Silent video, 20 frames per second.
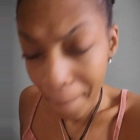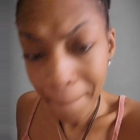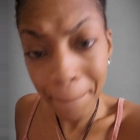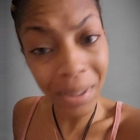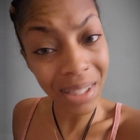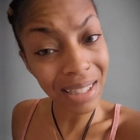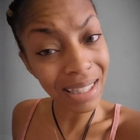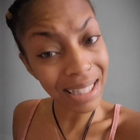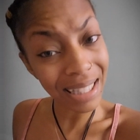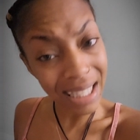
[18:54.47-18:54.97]

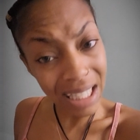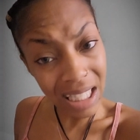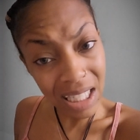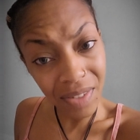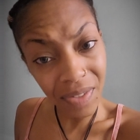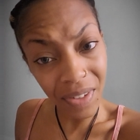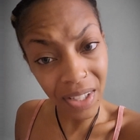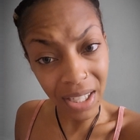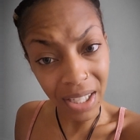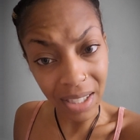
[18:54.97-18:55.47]

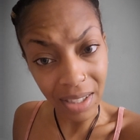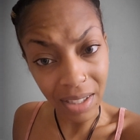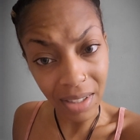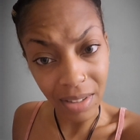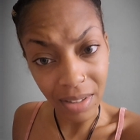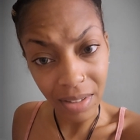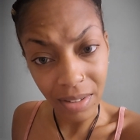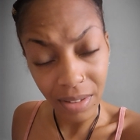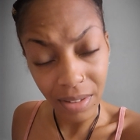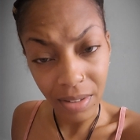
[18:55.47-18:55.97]
believing.
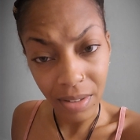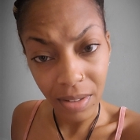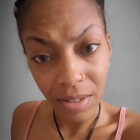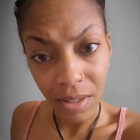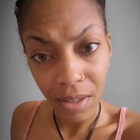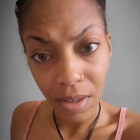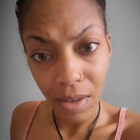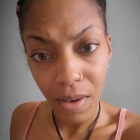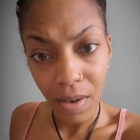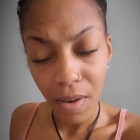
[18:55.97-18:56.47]

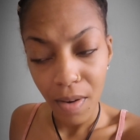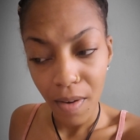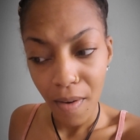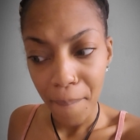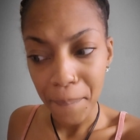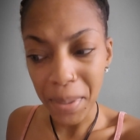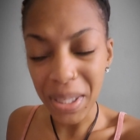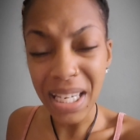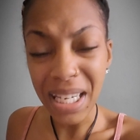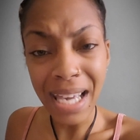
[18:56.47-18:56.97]

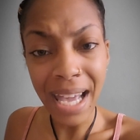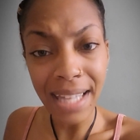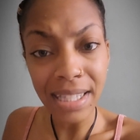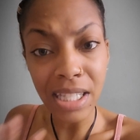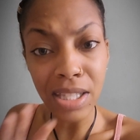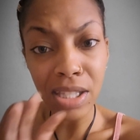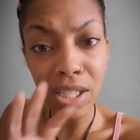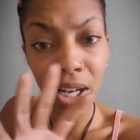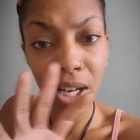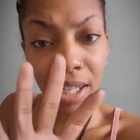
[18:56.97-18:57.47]
But he had to
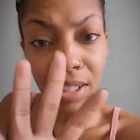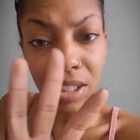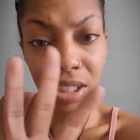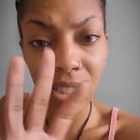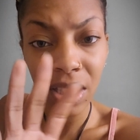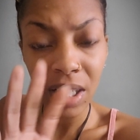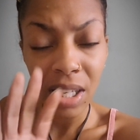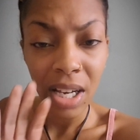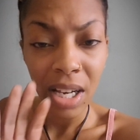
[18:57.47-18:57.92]
touch